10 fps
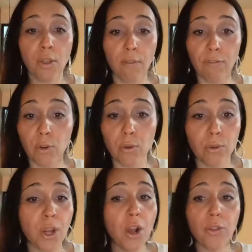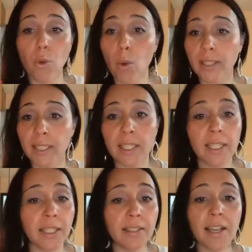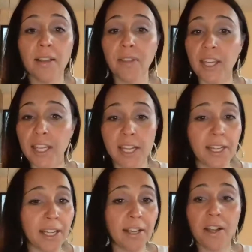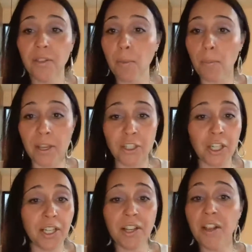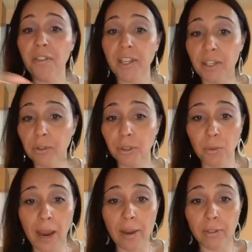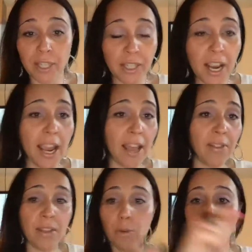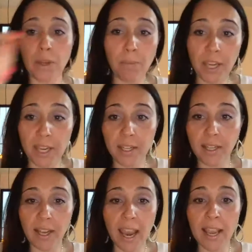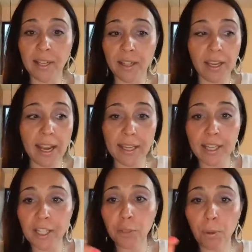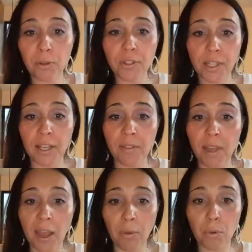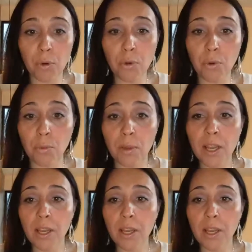the food, the what to eat, the eating it, the binging, the guilt around it, and then the repeat. And each person in that room